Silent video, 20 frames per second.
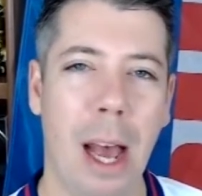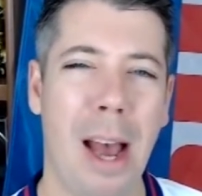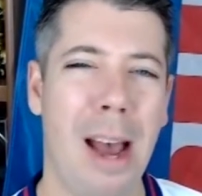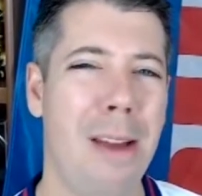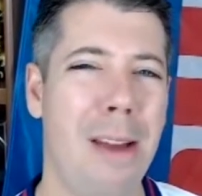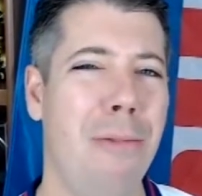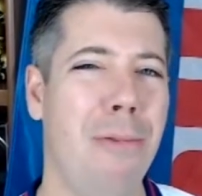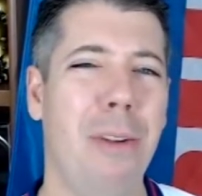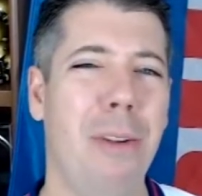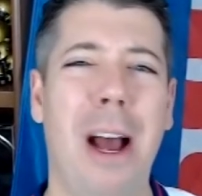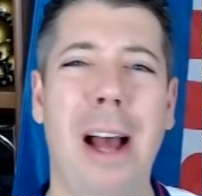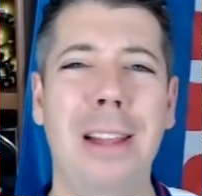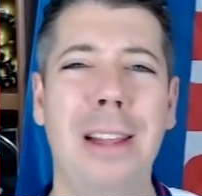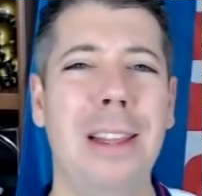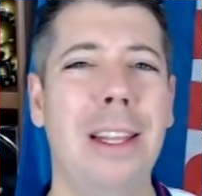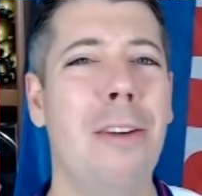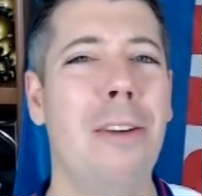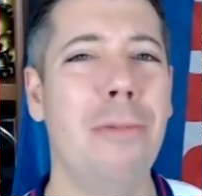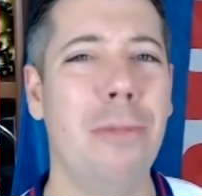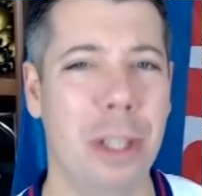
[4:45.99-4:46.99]
I
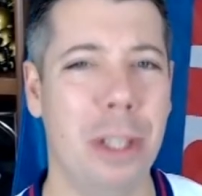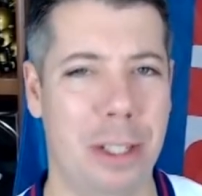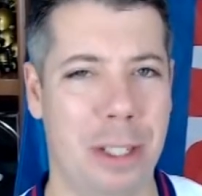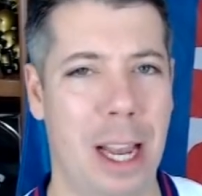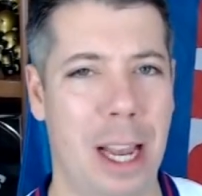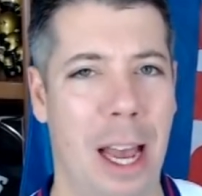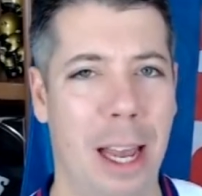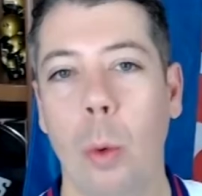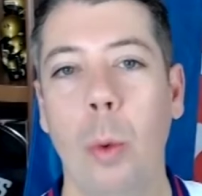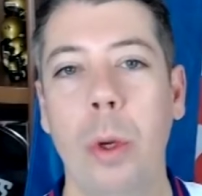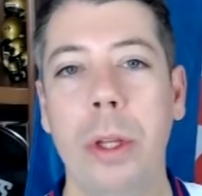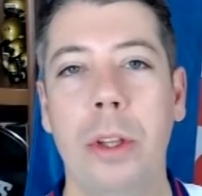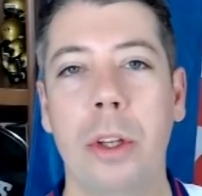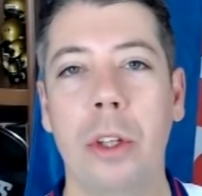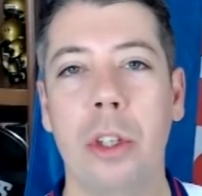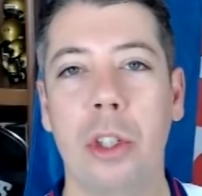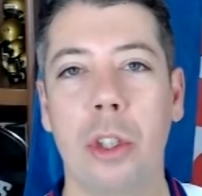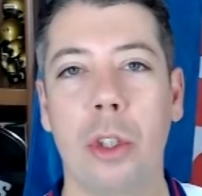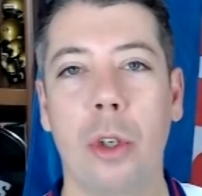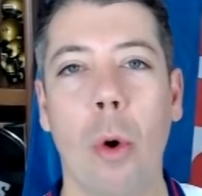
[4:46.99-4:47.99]
love this guy. With
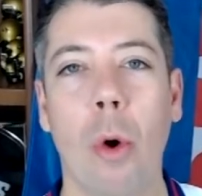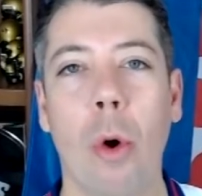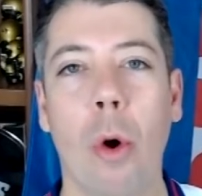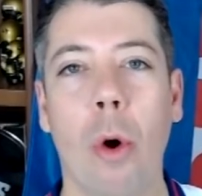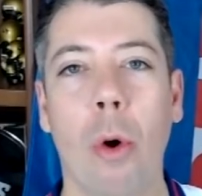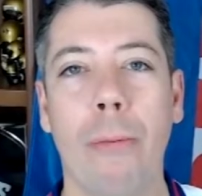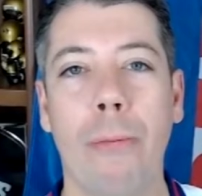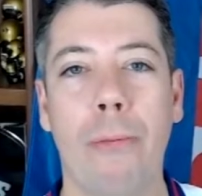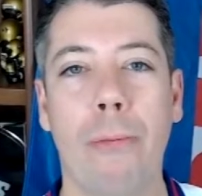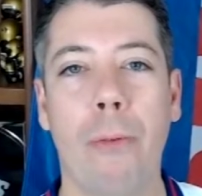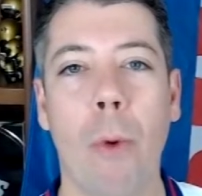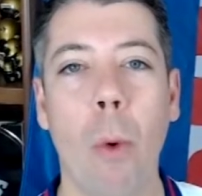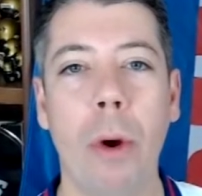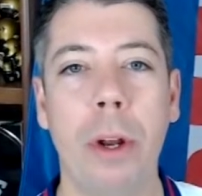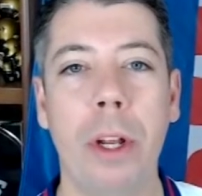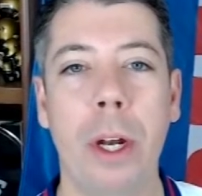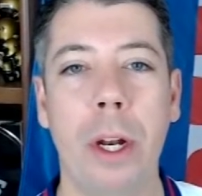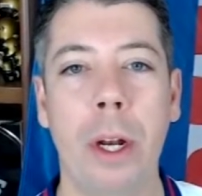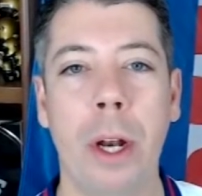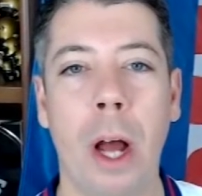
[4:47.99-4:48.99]
the score
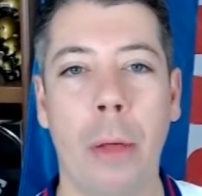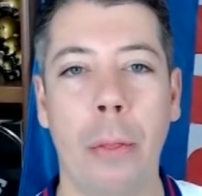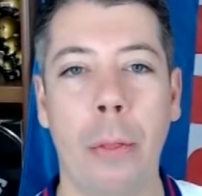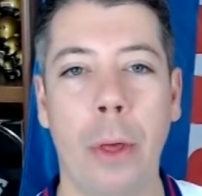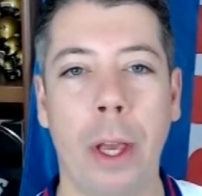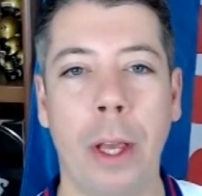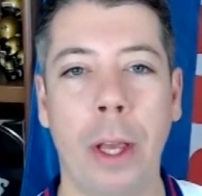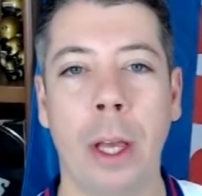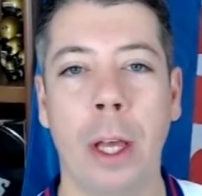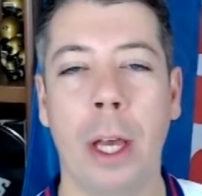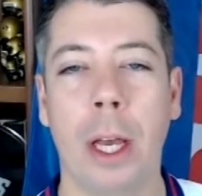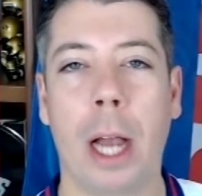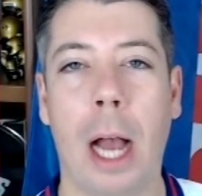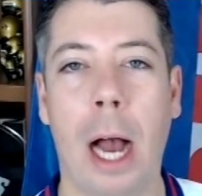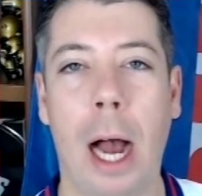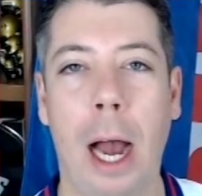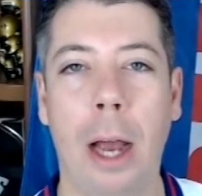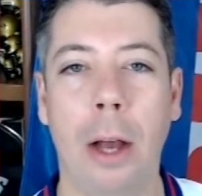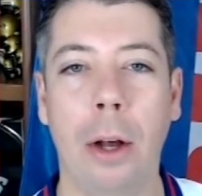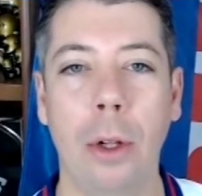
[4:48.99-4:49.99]
40-0,
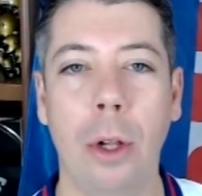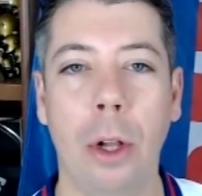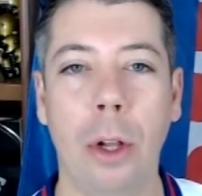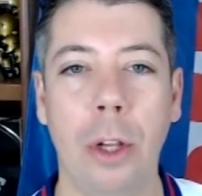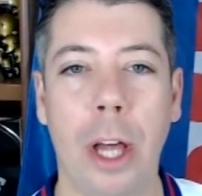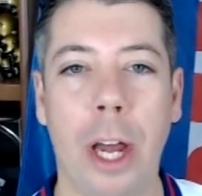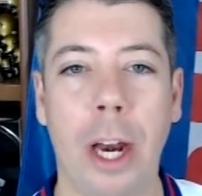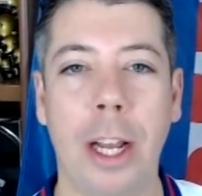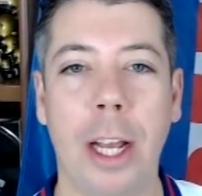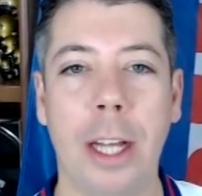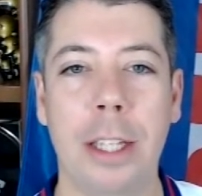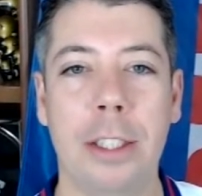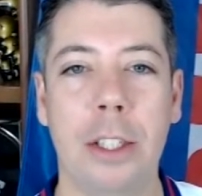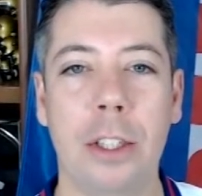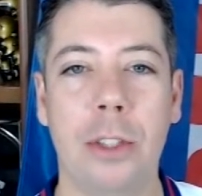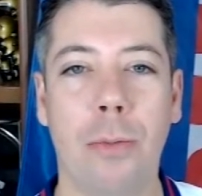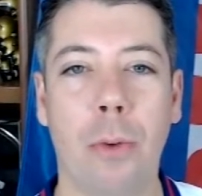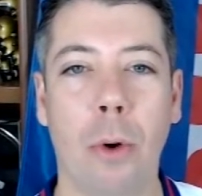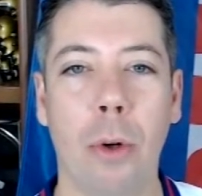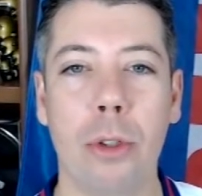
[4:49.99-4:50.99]
Kyle Lauletta gets
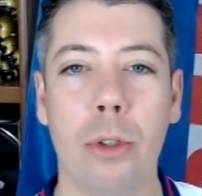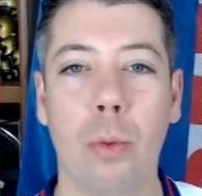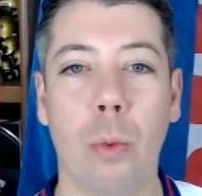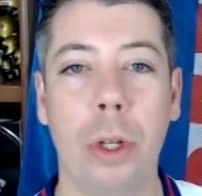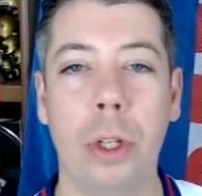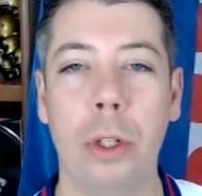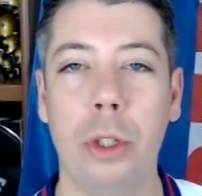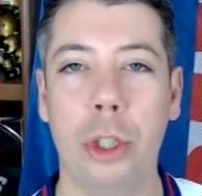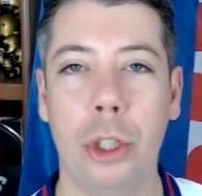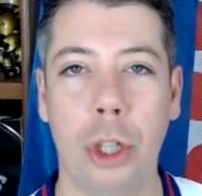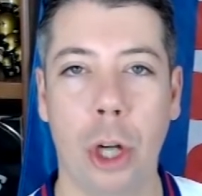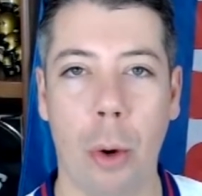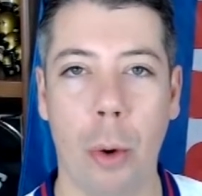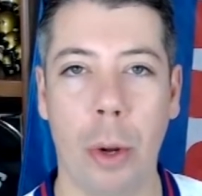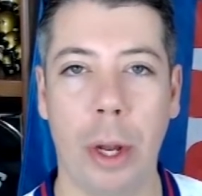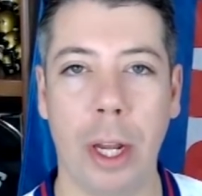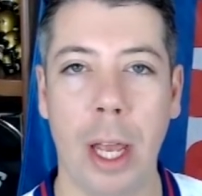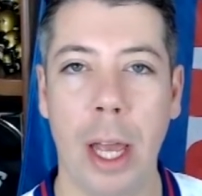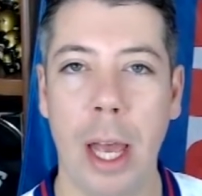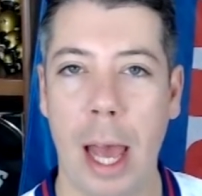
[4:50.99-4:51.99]
his first real
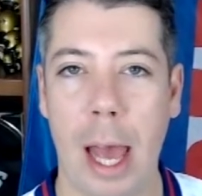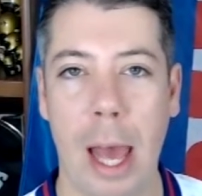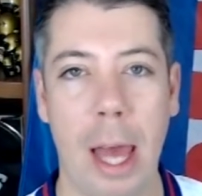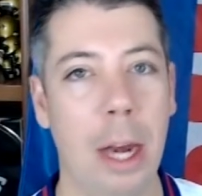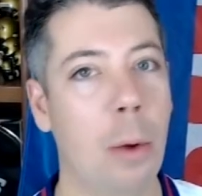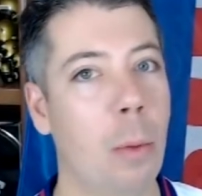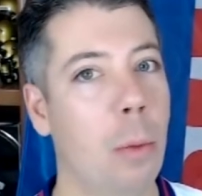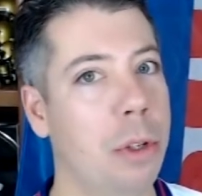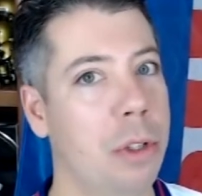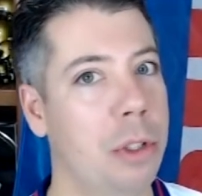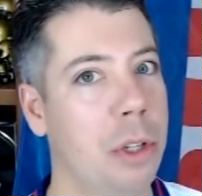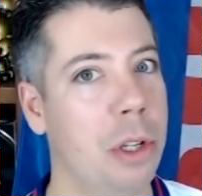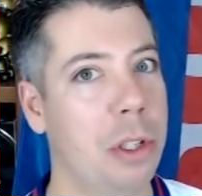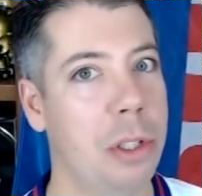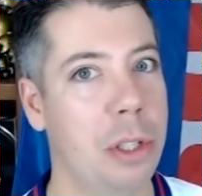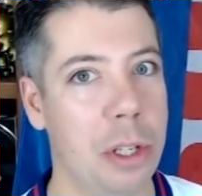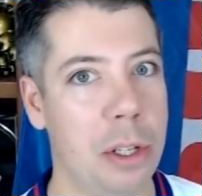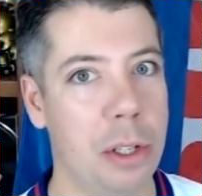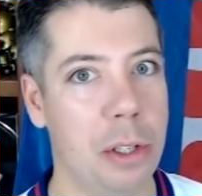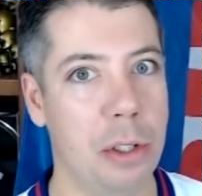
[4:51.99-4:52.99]
showing, and it was a
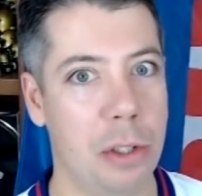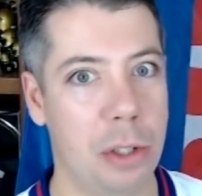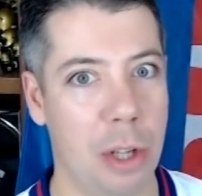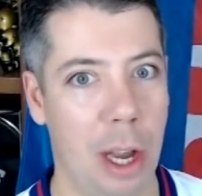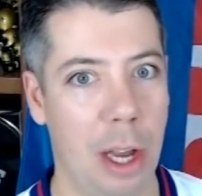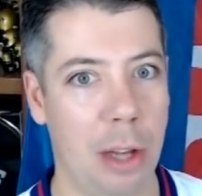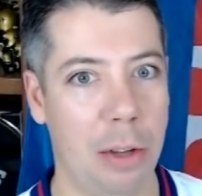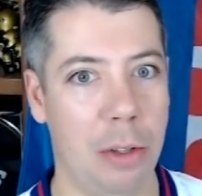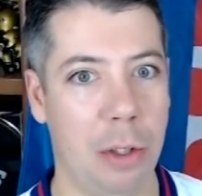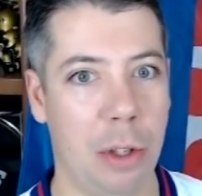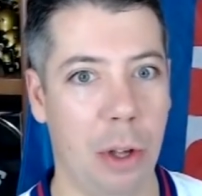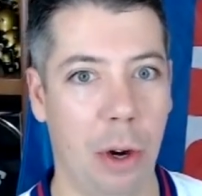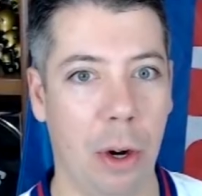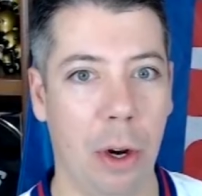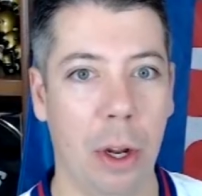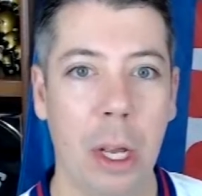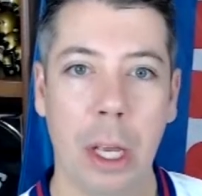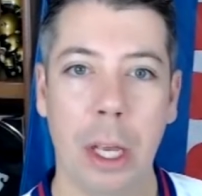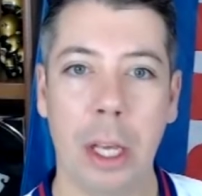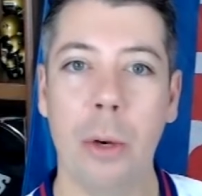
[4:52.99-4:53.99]

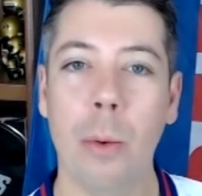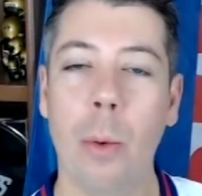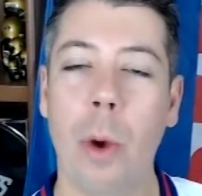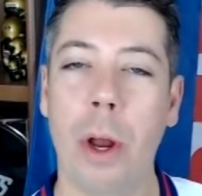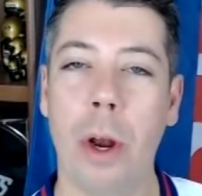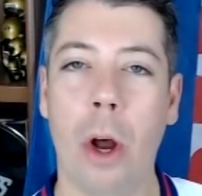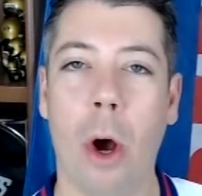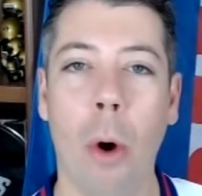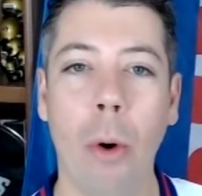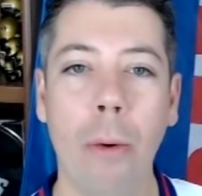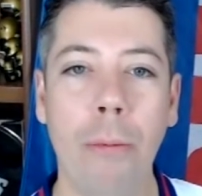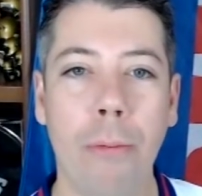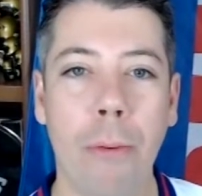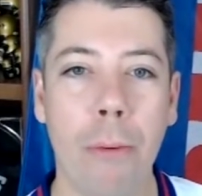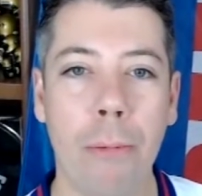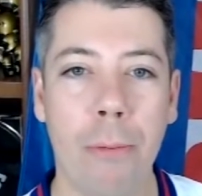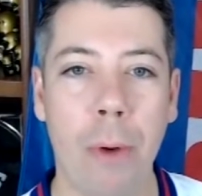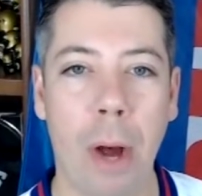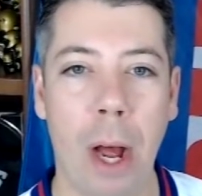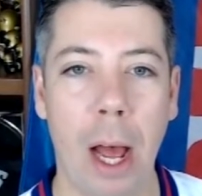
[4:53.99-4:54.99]
disaster. He went 0
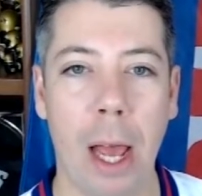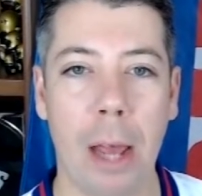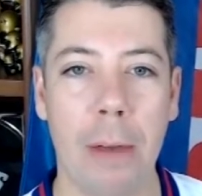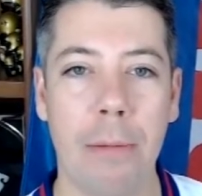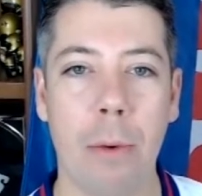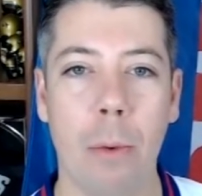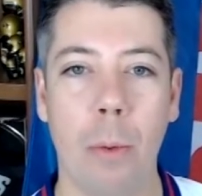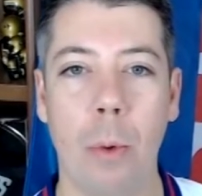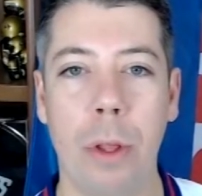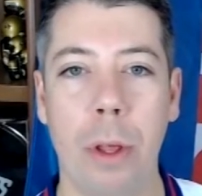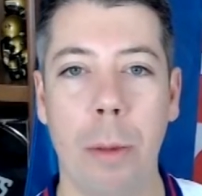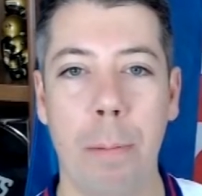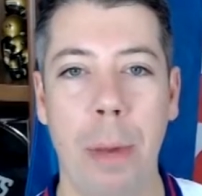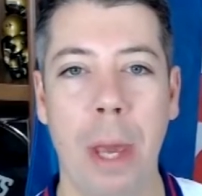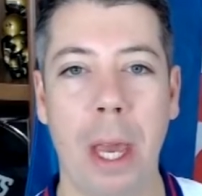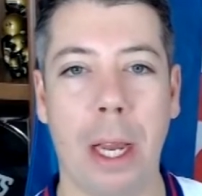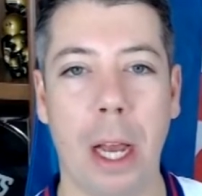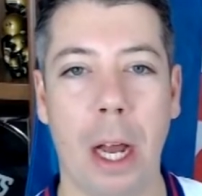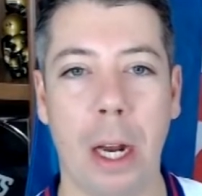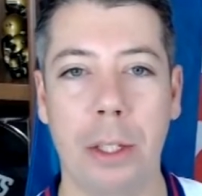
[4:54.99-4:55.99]
for 5 with a
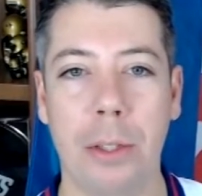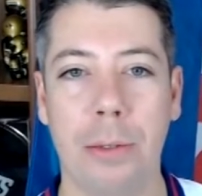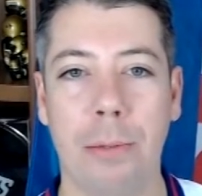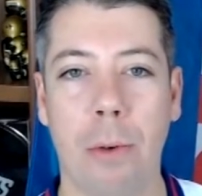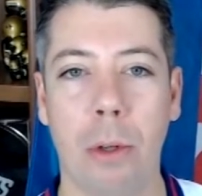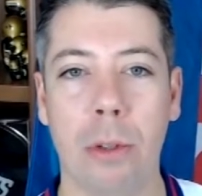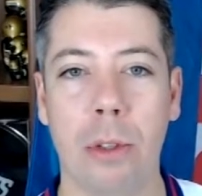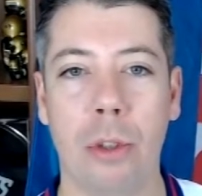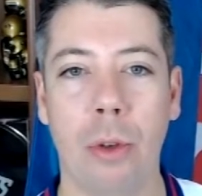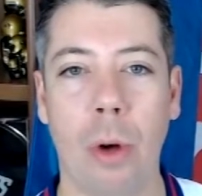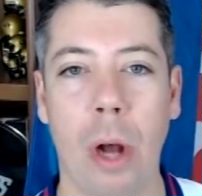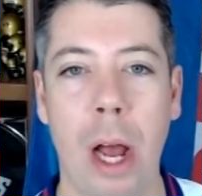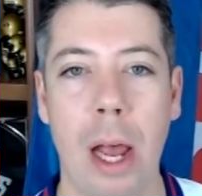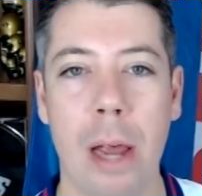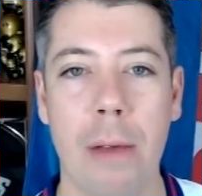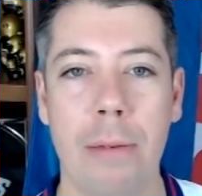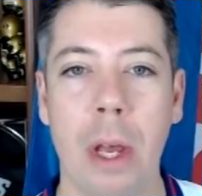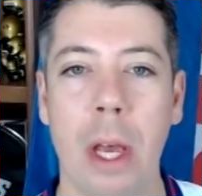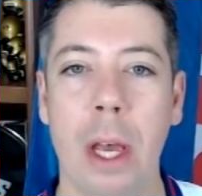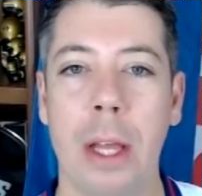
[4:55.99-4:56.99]
pick on his first
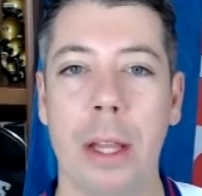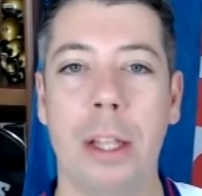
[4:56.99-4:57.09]
drive.